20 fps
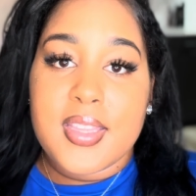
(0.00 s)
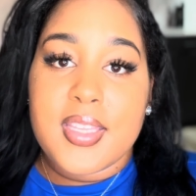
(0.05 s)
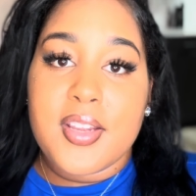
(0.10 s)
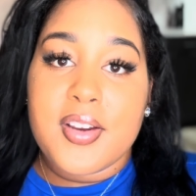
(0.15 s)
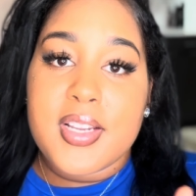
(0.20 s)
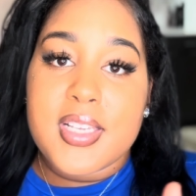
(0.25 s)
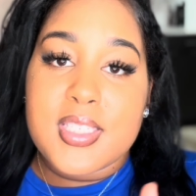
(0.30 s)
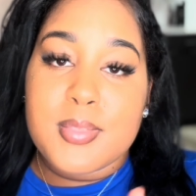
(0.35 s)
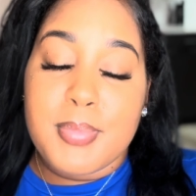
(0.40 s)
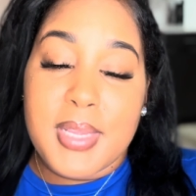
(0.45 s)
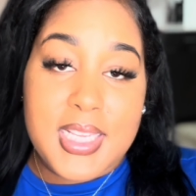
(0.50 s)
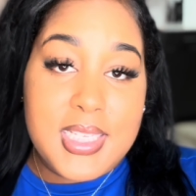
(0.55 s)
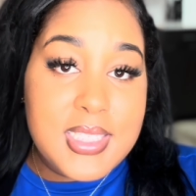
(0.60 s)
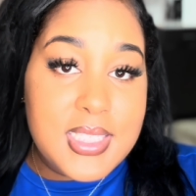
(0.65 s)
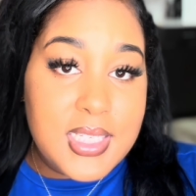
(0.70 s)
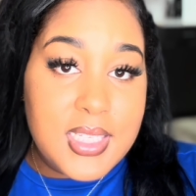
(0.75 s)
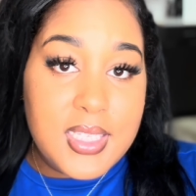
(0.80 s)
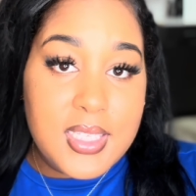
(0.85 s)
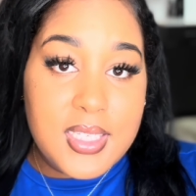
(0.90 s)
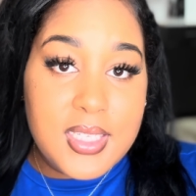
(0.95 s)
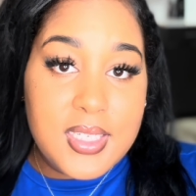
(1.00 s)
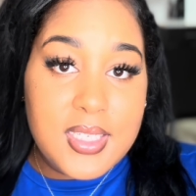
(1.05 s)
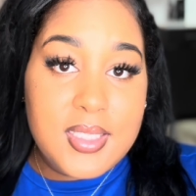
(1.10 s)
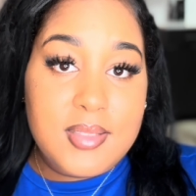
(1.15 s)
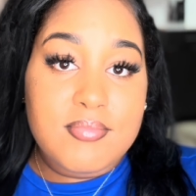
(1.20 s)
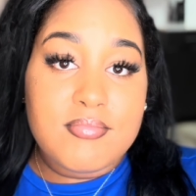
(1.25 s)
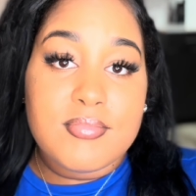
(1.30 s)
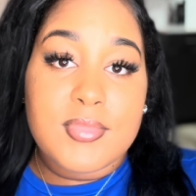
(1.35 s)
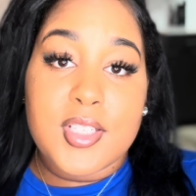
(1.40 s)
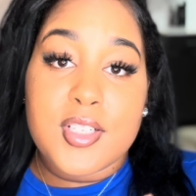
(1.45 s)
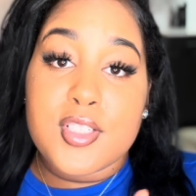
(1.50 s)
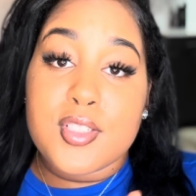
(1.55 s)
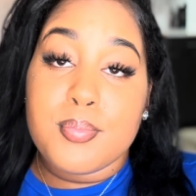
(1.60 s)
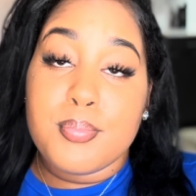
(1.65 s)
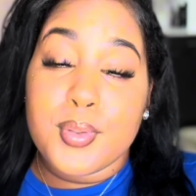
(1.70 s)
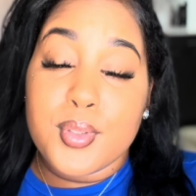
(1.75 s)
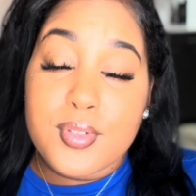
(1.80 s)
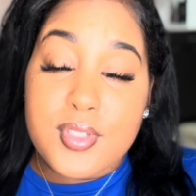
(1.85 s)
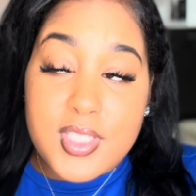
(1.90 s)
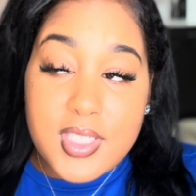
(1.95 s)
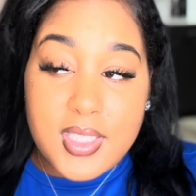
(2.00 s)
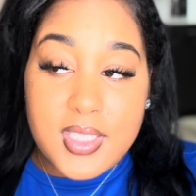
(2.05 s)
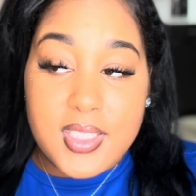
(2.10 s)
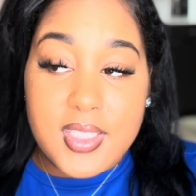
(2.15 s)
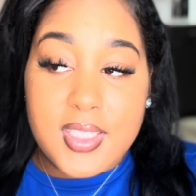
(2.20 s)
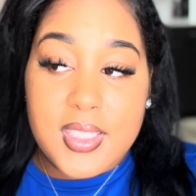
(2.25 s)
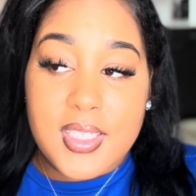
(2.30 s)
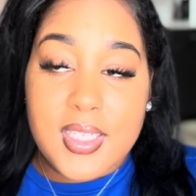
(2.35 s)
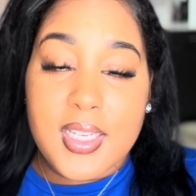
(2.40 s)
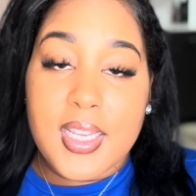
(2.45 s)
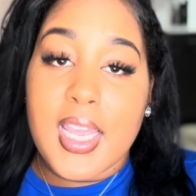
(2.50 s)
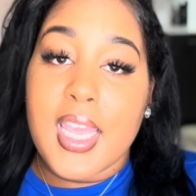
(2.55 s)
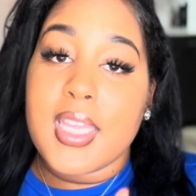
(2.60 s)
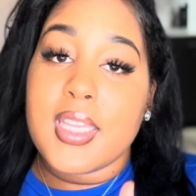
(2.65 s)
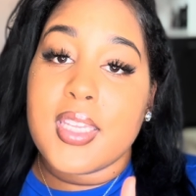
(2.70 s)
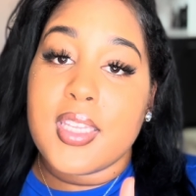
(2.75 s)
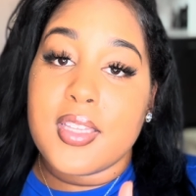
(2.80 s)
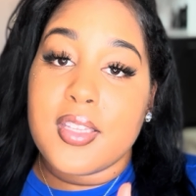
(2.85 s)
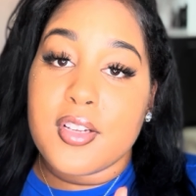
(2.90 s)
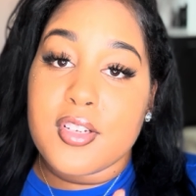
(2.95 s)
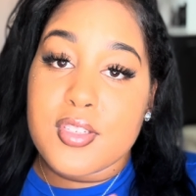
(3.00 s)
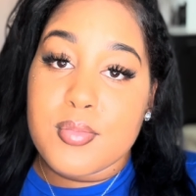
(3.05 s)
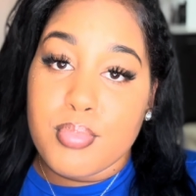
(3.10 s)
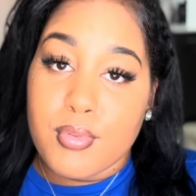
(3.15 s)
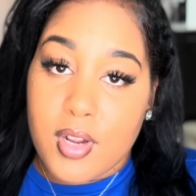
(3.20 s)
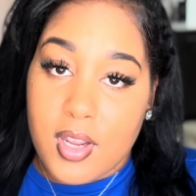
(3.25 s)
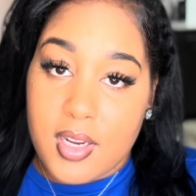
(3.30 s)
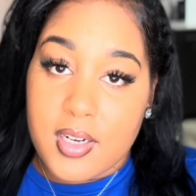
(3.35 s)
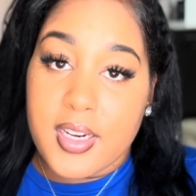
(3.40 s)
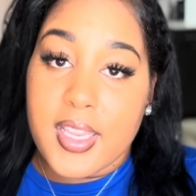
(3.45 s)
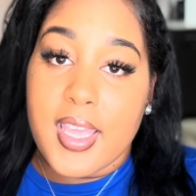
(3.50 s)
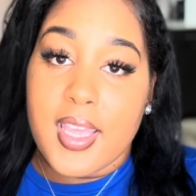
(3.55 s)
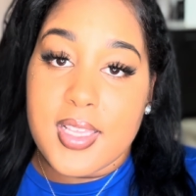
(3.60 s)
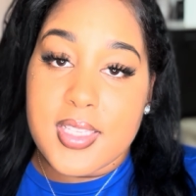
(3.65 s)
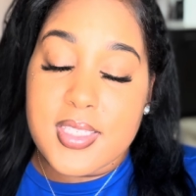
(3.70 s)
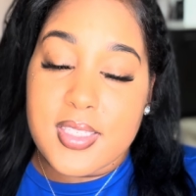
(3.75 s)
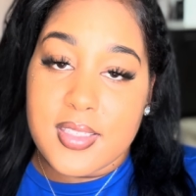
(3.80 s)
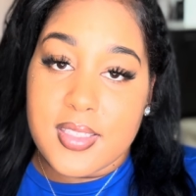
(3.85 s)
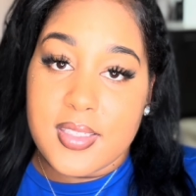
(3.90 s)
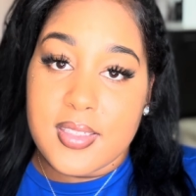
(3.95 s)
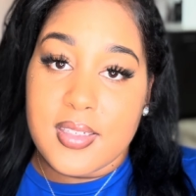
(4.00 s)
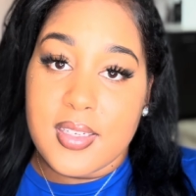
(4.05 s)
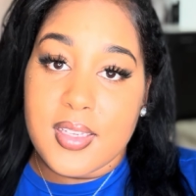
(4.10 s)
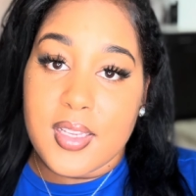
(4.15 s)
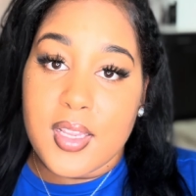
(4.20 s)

There is bestie cleaning, there's bougie cleaning, and then there's broadcast cleaning.